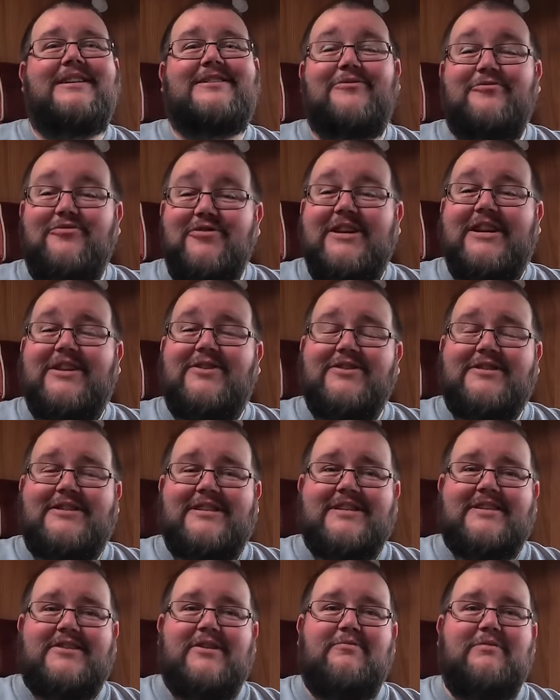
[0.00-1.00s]
It's a really good
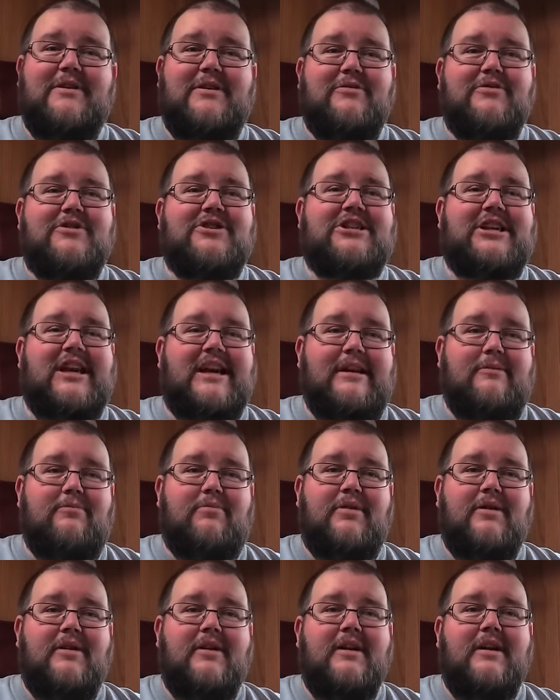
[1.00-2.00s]
system. It was
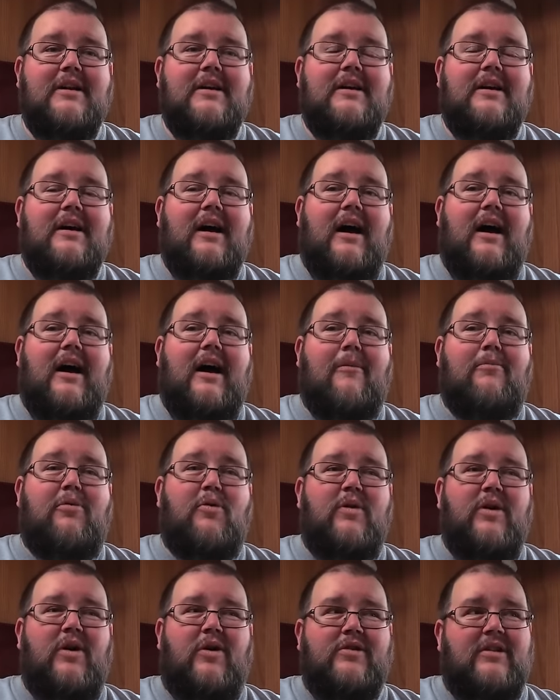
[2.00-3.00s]
cheap. I
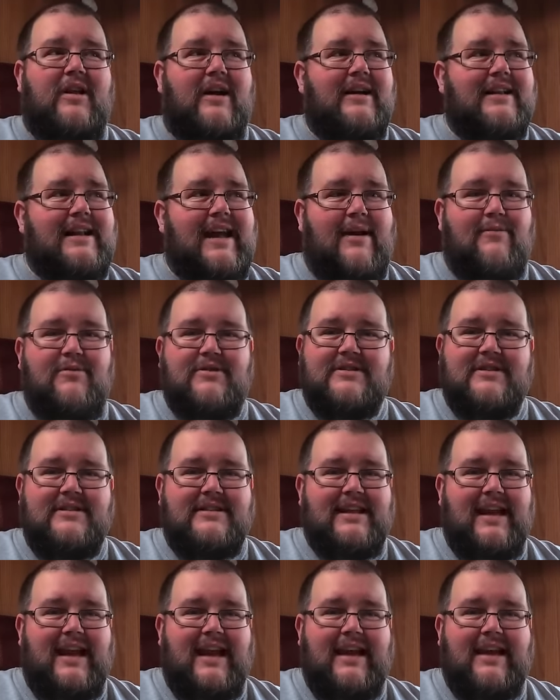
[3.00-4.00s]
bought it on like an
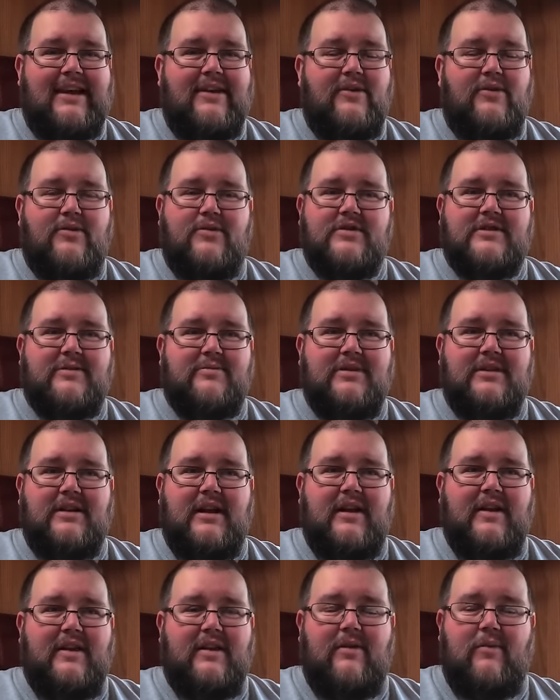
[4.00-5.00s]
Amazon day or something,
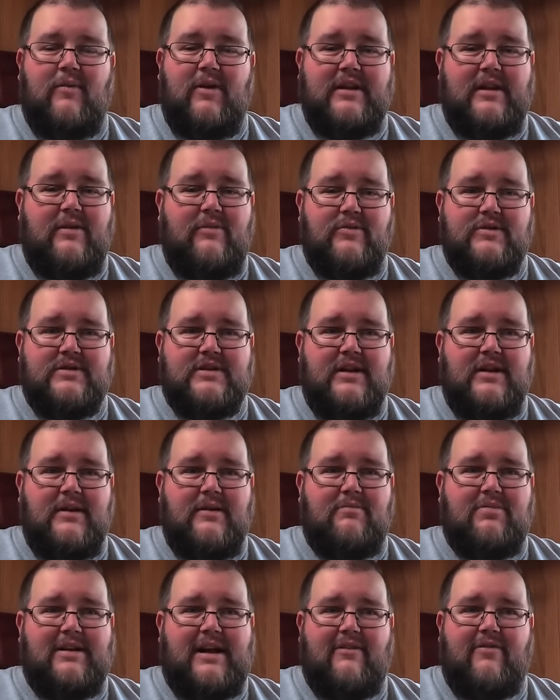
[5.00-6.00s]
like when it was
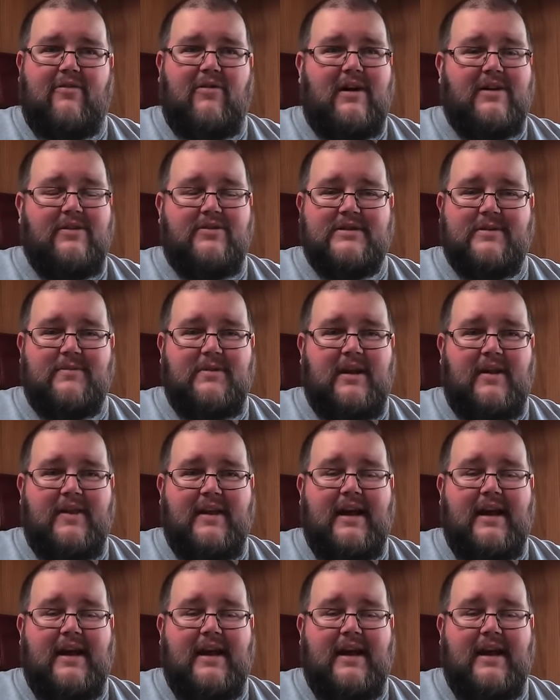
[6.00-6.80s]
a Black Friday or something like